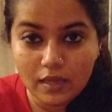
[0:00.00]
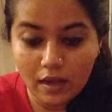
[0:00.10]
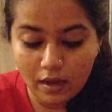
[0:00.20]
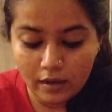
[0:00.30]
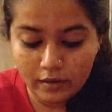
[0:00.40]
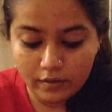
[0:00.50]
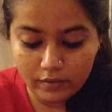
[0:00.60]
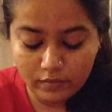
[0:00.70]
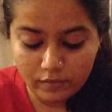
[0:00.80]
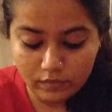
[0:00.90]

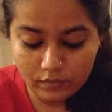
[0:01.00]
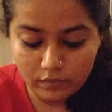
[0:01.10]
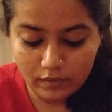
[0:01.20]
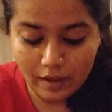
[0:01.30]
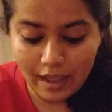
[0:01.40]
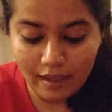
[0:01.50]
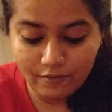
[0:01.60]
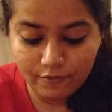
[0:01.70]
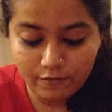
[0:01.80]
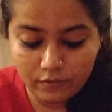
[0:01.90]
have